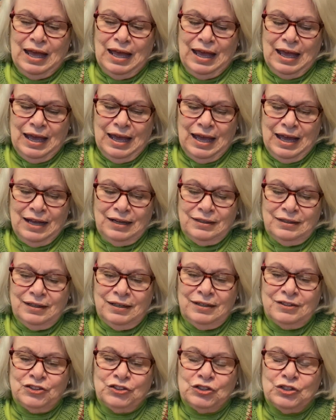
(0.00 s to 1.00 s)
and
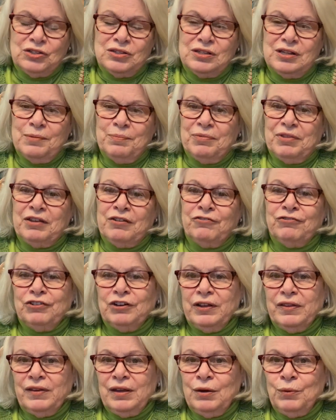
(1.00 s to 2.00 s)
it's just something
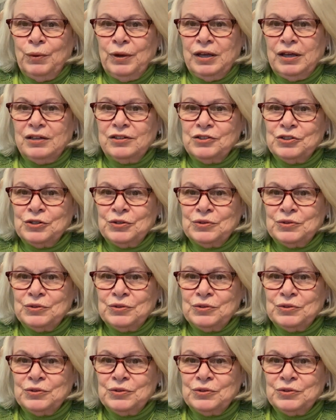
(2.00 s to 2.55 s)
fun that we can do